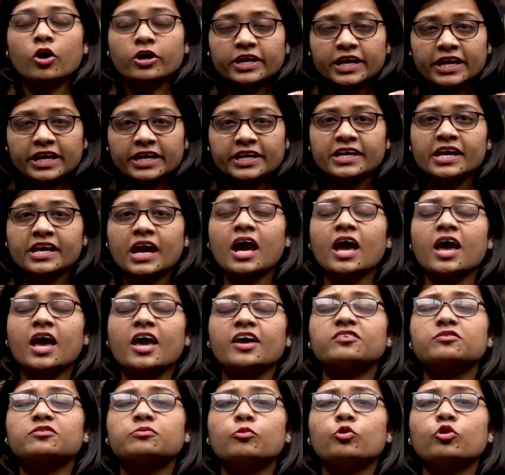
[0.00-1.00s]
India
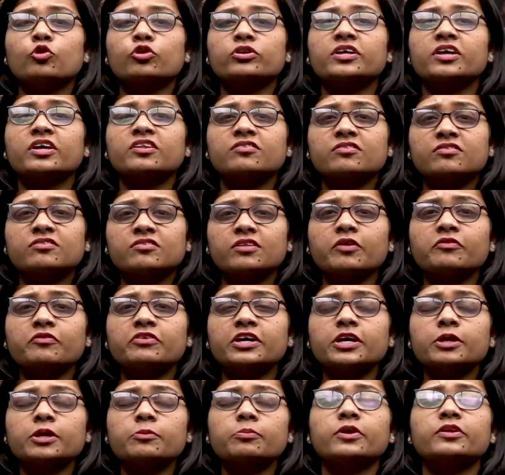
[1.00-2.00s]
has more than
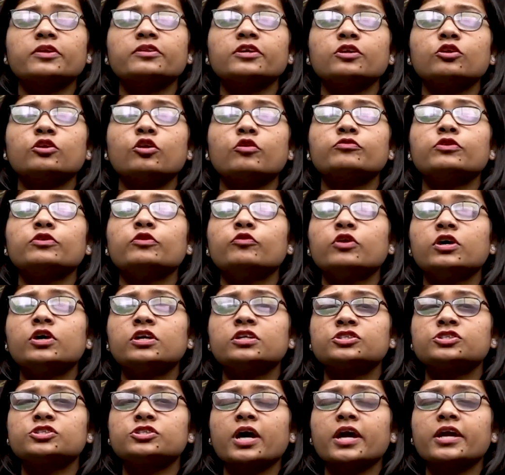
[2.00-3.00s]
70% of the
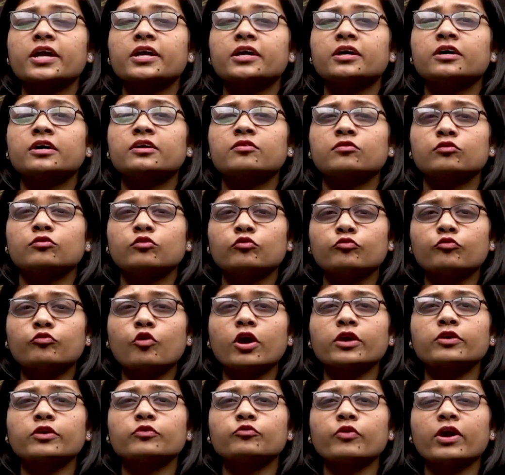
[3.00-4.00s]
world's tiger. So
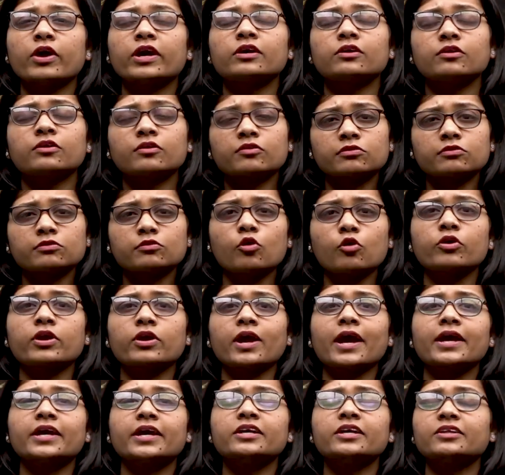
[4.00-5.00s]
what went so
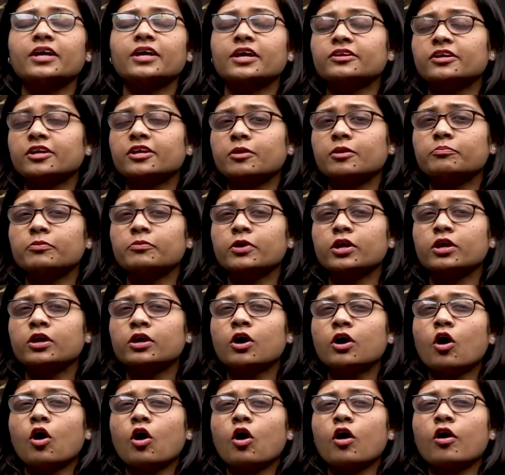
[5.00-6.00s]
right that the number
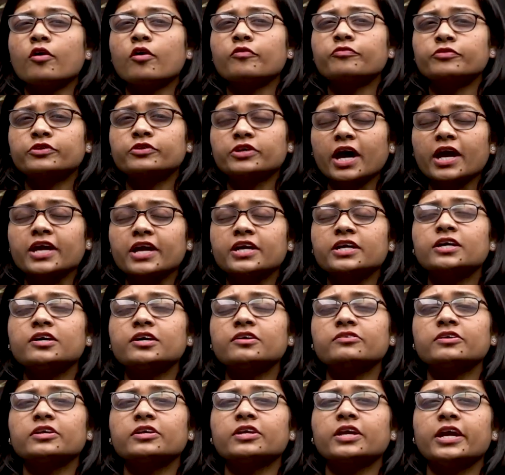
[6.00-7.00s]
of
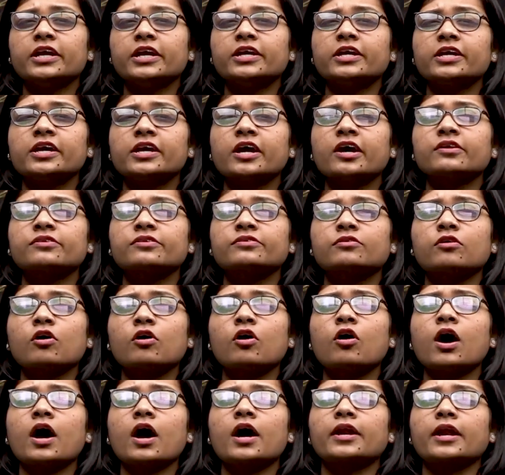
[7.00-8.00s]
tigers in India
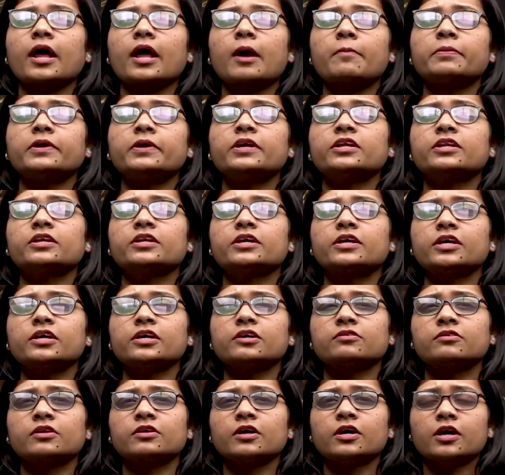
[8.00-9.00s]
saw a rapid
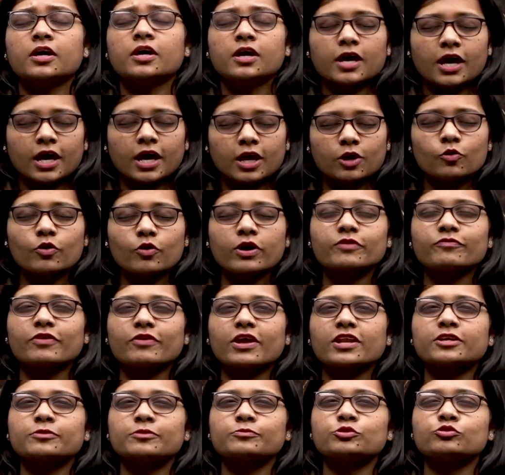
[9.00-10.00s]
increase? Hello and
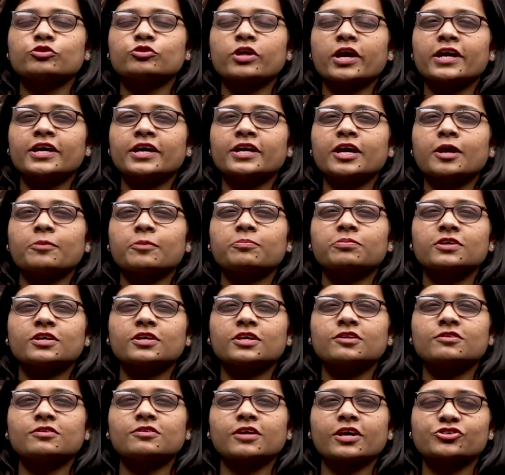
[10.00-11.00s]
welcome to the in-depth
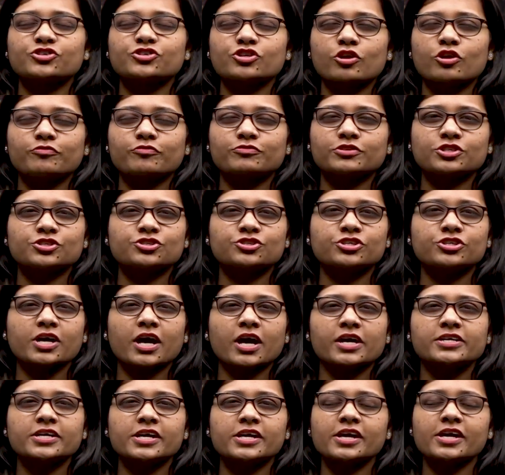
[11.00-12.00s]
series section of Drishti
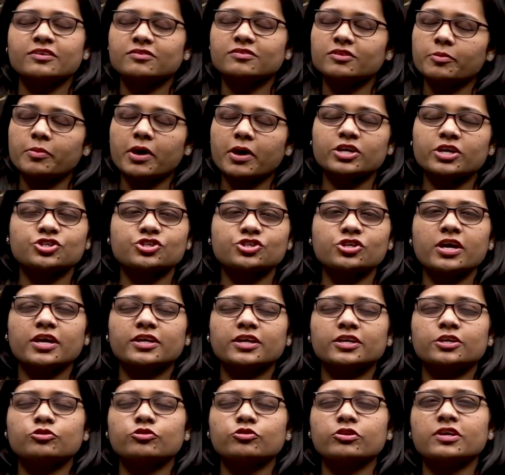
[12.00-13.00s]
IAS. I'm Aisha,
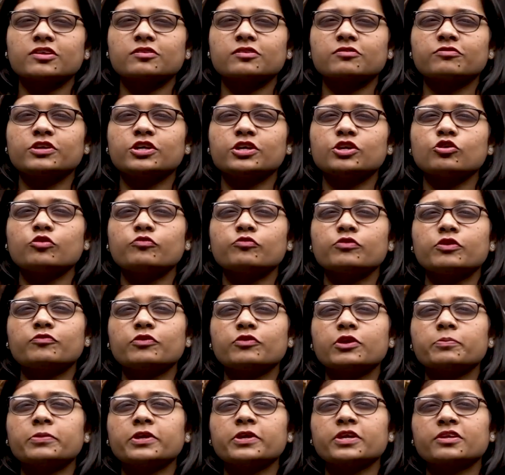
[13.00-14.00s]
and in today's video, we
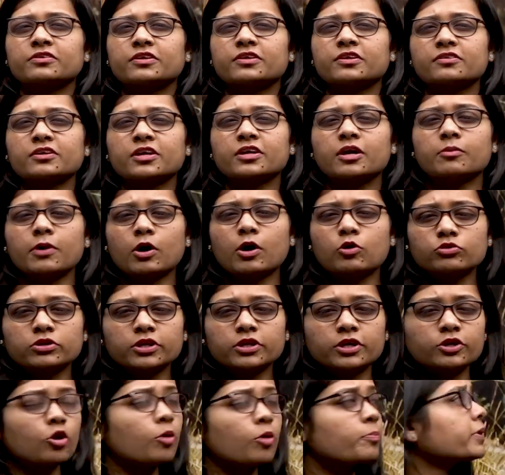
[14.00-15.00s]
will be discussing about
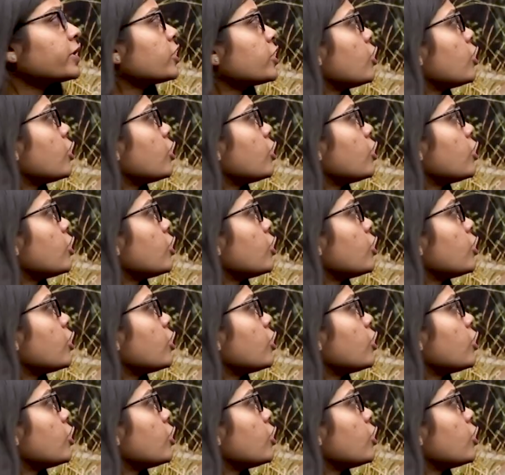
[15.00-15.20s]
the topic